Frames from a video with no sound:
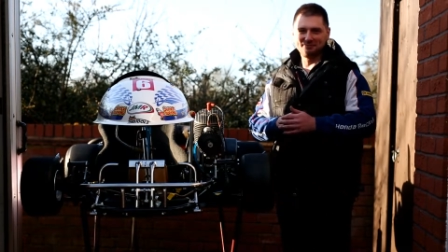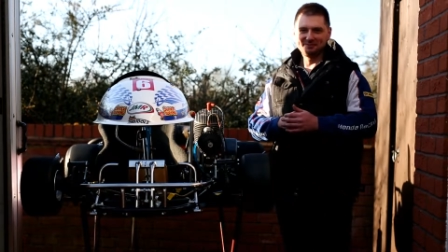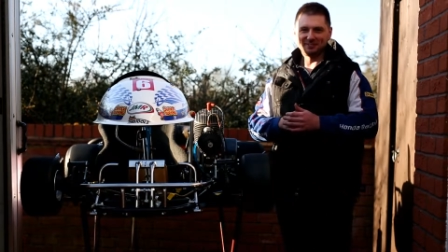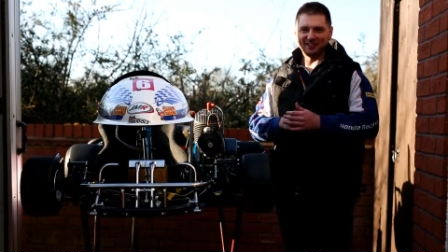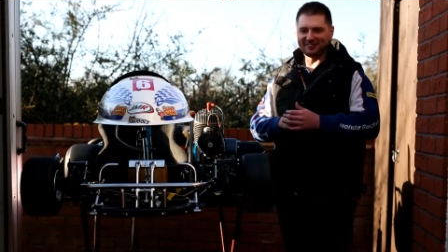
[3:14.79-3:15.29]

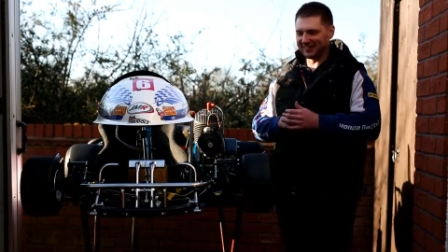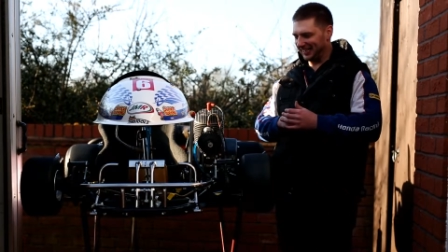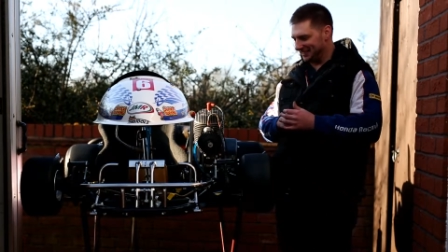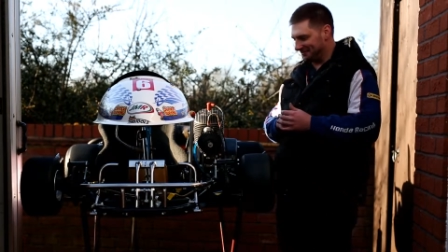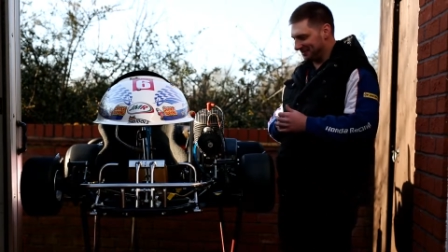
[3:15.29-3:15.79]
for
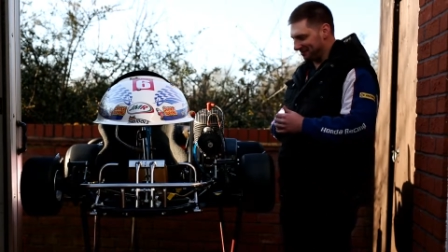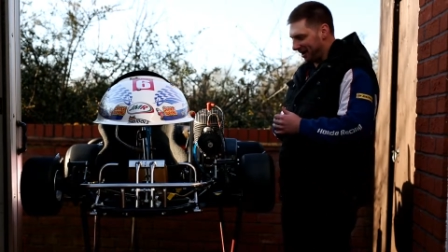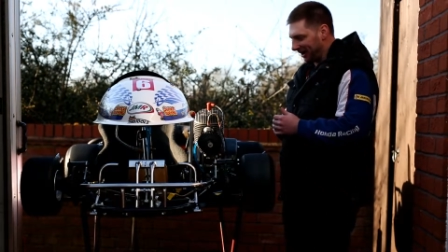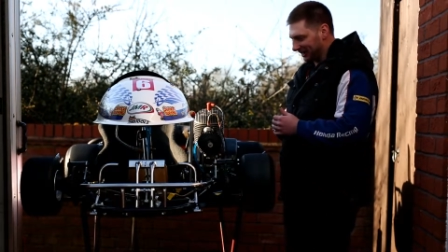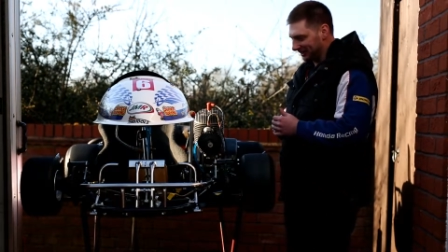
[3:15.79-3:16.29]
um, for
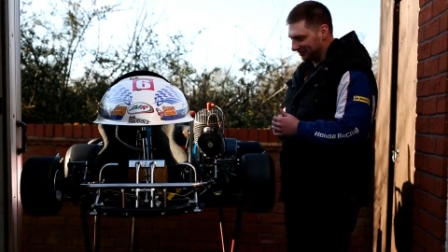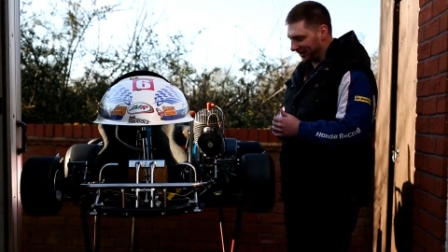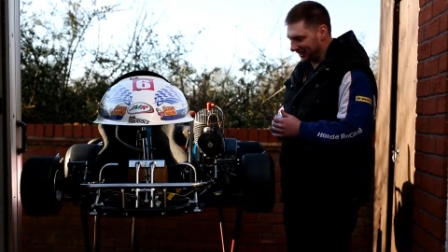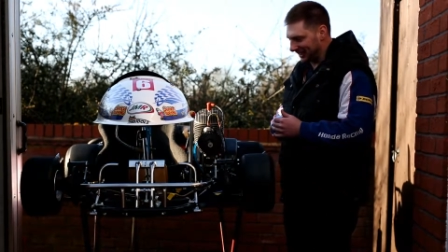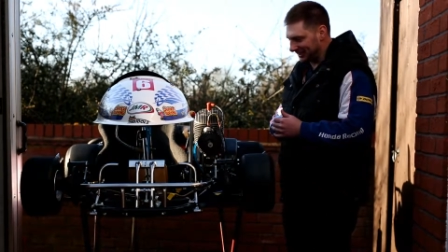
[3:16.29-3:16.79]
marking up what he
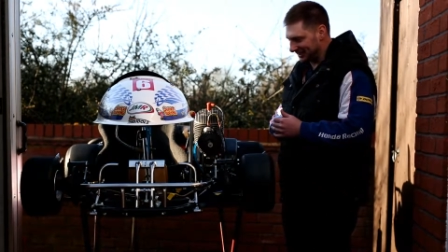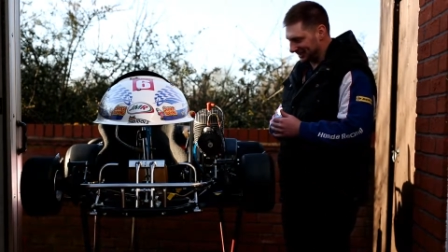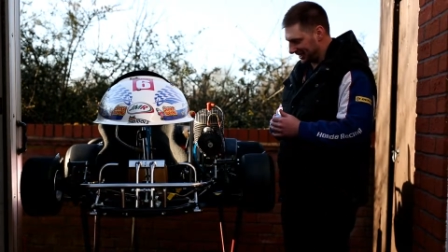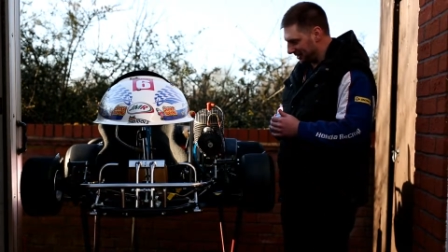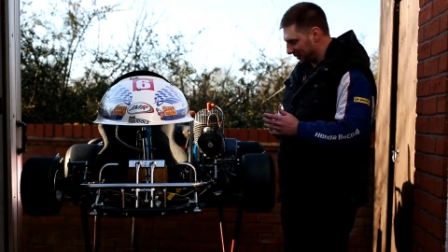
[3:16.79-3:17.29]
needs to
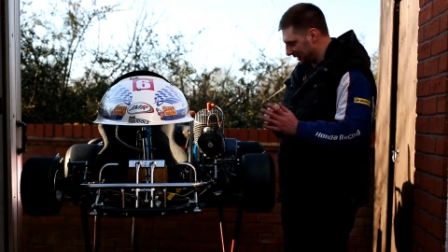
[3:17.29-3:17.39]
do